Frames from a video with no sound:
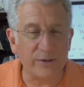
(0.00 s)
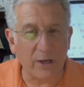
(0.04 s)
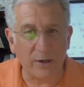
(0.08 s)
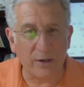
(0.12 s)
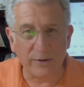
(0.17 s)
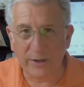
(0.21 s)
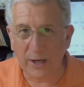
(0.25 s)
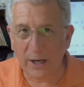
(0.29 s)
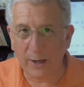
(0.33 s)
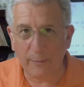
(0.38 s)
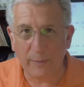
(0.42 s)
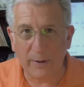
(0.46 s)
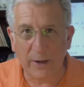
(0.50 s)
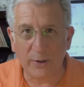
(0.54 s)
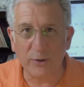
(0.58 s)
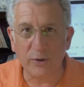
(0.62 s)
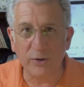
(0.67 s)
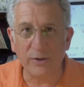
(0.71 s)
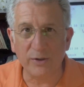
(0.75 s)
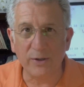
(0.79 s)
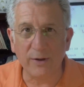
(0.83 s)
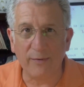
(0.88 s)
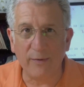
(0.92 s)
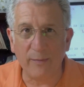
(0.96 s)
I'll take
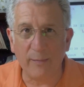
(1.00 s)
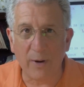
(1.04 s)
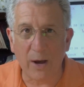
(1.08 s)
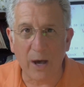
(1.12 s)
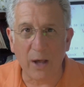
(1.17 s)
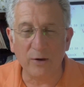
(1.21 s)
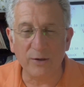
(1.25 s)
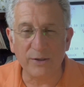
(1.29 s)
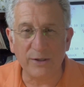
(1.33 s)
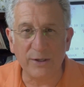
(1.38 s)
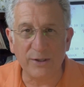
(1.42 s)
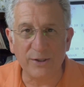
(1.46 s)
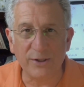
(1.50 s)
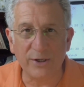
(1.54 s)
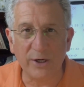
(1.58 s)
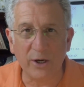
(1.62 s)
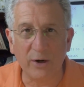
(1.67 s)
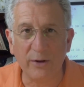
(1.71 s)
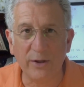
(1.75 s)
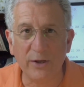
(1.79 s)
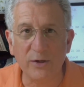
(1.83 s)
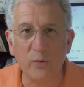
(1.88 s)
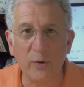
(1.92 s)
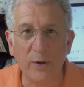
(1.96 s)
pictures of the bottles and share
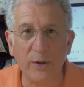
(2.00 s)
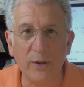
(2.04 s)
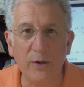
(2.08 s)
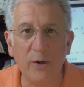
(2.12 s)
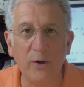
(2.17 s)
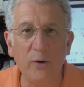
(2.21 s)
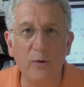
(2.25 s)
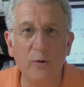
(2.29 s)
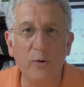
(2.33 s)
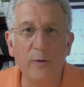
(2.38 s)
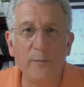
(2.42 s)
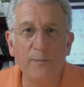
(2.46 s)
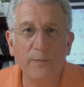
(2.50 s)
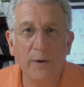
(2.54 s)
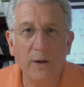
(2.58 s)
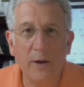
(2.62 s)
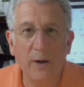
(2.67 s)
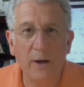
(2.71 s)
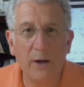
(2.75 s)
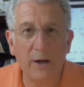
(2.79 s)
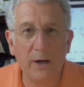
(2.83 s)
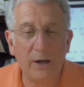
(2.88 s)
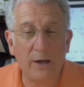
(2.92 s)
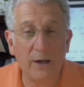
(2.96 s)
this with you
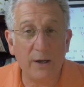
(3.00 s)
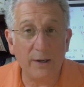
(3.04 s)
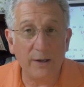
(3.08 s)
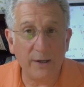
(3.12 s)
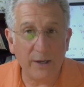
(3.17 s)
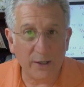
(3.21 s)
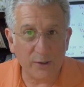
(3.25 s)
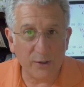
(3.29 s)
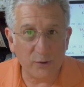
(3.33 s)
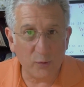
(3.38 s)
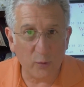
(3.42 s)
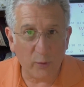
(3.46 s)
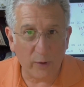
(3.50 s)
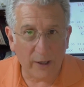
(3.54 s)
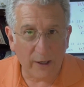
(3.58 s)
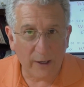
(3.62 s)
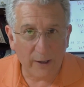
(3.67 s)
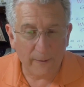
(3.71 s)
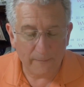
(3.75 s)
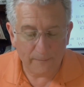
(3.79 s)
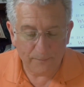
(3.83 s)
next week.